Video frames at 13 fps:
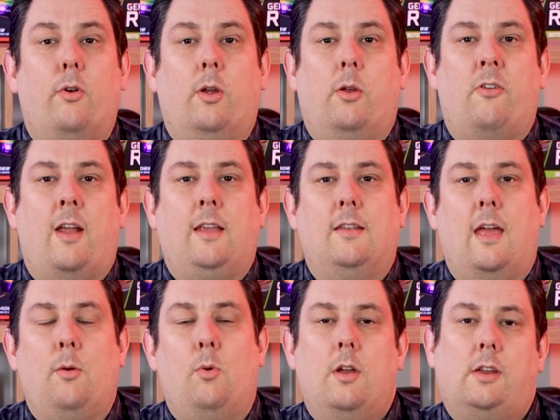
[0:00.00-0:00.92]
for a great
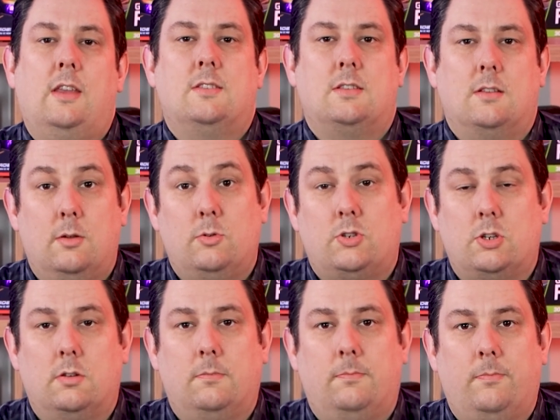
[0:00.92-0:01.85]
networking
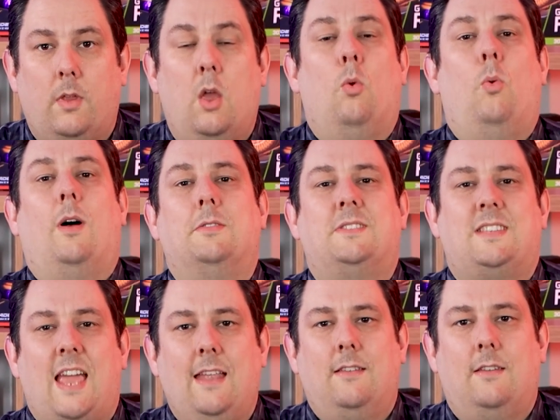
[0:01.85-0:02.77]
solution? Well,
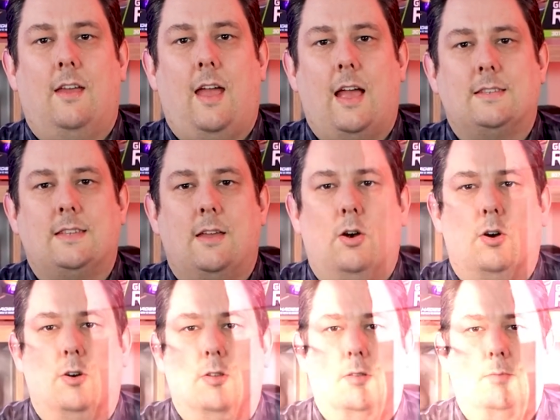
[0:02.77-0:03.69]
Tender has it
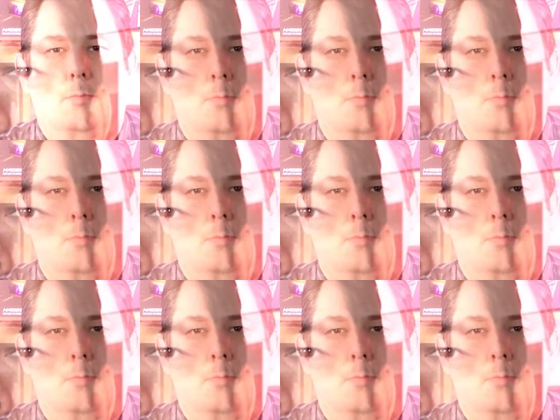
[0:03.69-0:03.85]
all.